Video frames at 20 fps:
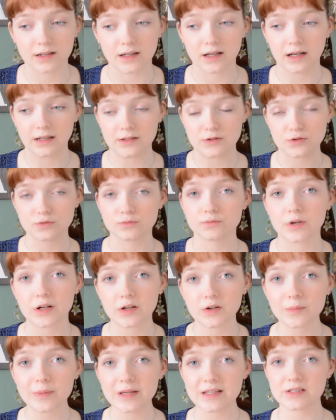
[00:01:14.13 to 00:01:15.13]
I don't
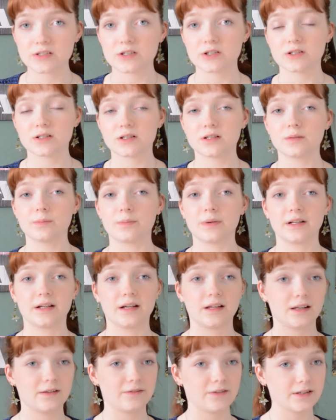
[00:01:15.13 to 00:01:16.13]
recommend, but
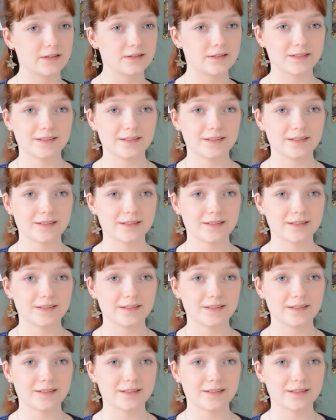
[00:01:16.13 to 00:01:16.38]
I love it.